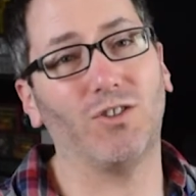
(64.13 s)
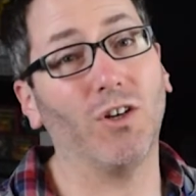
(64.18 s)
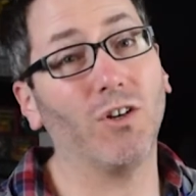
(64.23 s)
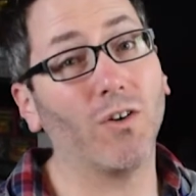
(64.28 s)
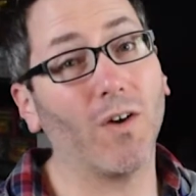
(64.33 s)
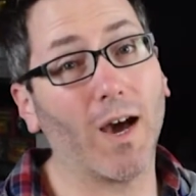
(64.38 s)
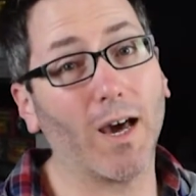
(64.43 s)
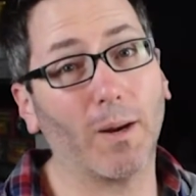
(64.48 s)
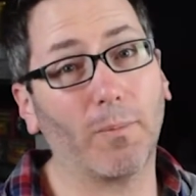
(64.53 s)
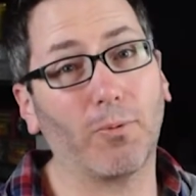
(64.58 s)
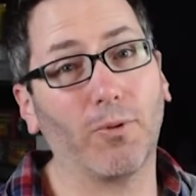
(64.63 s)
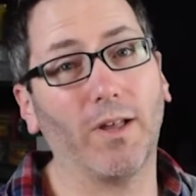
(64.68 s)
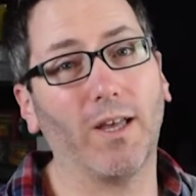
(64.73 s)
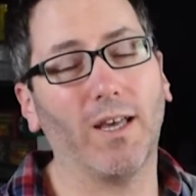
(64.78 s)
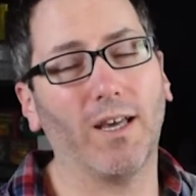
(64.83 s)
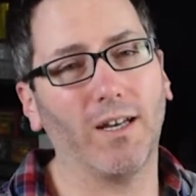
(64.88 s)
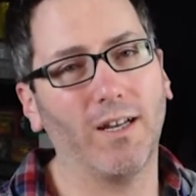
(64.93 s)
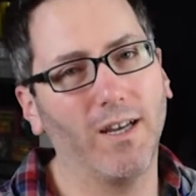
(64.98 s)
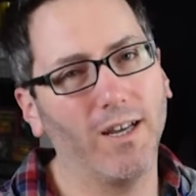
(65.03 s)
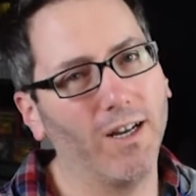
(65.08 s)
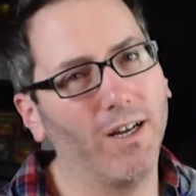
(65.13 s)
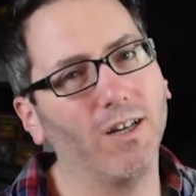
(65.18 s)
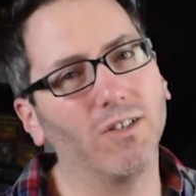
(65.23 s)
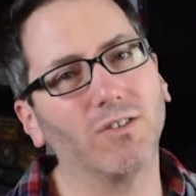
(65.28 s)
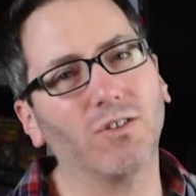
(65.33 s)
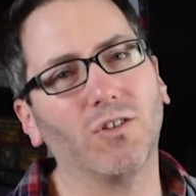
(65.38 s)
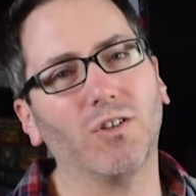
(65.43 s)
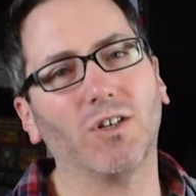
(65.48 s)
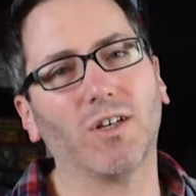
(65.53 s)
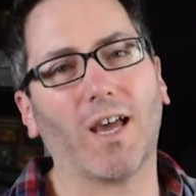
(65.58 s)
don't know how to play it, here's
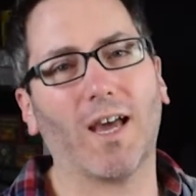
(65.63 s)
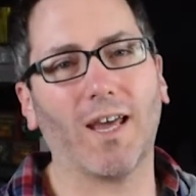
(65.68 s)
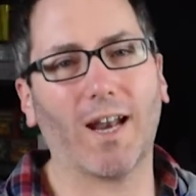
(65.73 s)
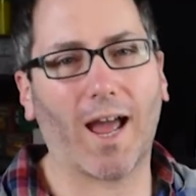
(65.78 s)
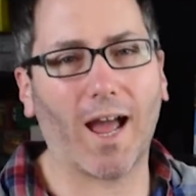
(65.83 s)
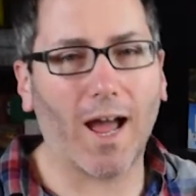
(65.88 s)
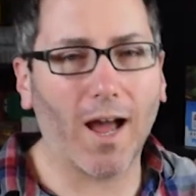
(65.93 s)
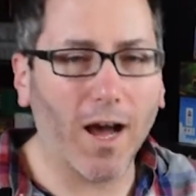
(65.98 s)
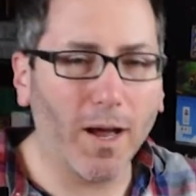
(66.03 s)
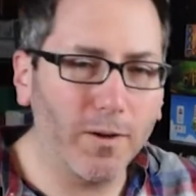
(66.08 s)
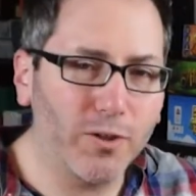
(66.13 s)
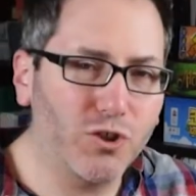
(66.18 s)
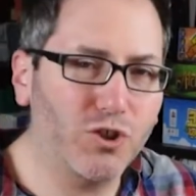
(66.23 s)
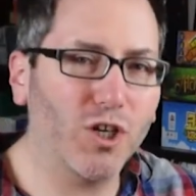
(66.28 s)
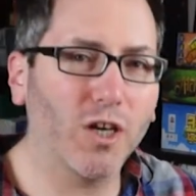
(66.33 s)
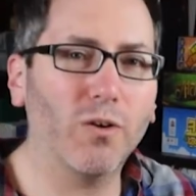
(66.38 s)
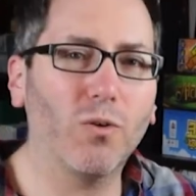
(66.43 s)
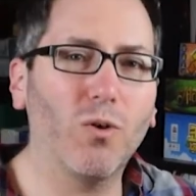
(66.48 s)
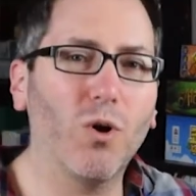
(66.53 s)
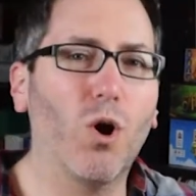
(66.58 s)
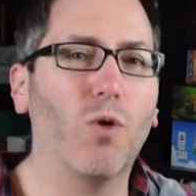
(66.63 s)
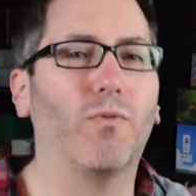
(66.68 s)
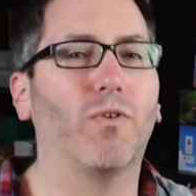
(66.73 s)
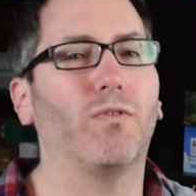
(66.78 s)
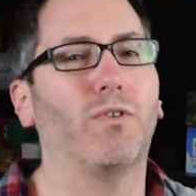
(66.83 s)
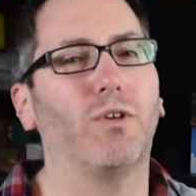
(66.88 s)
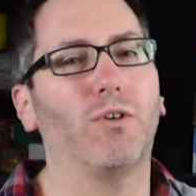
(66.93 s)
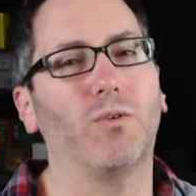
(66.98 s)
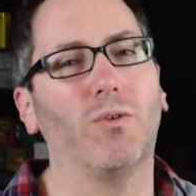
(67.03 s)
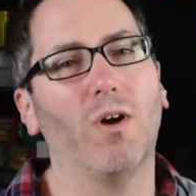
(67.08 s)
a look at a general
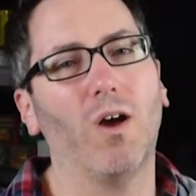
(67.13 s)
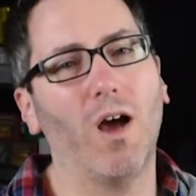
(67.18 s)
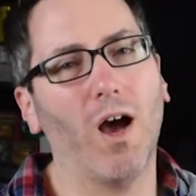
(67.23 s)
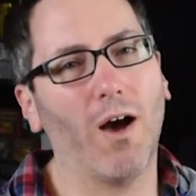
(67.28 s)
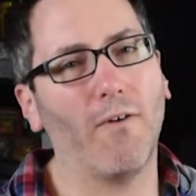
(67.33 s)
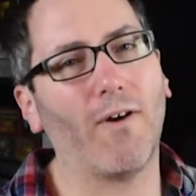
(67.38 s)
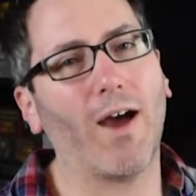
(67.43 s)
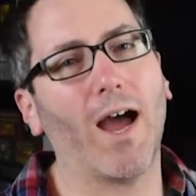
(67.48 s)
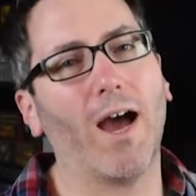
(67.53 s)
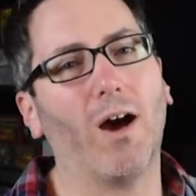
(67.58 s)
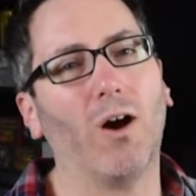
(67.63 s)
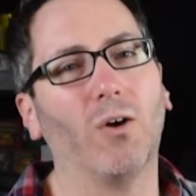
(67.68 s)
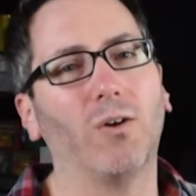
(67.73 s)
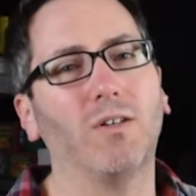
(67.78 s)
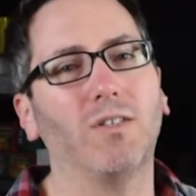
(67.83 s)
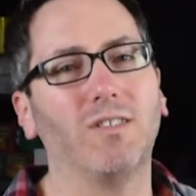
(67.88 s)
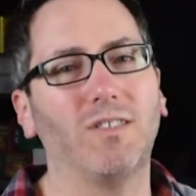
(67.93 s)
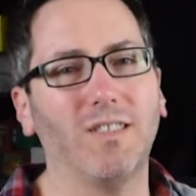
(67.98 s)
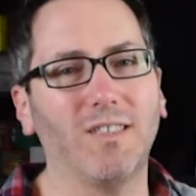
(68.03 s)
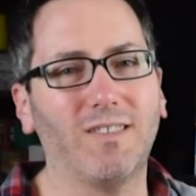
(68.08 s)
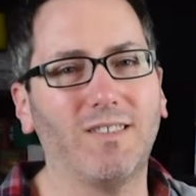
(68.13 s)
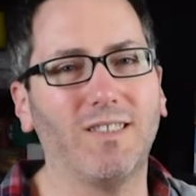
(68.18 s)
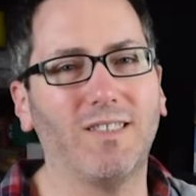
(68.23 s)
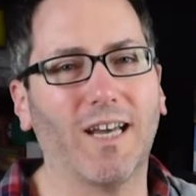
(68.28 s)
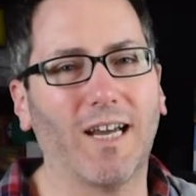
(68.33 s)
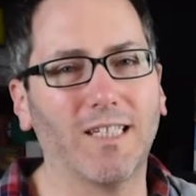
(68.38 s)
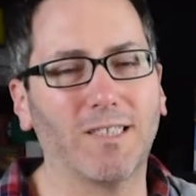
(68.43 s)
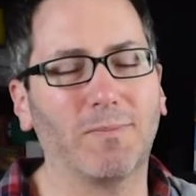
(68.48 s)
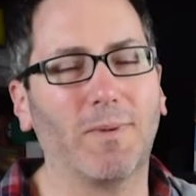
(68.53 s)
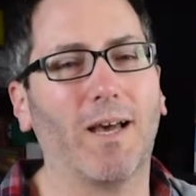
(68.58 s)
overview of how DC
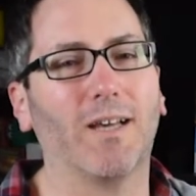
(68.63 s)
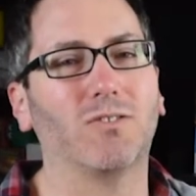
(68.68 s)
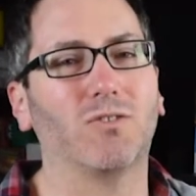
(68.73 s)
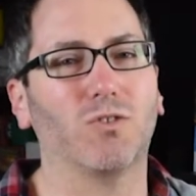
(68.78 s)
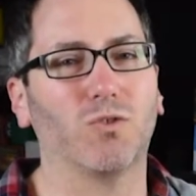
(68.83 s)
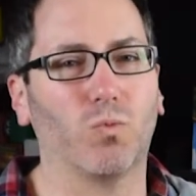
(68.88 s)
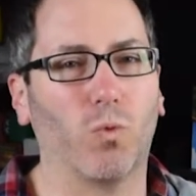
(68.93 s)
Dice Masters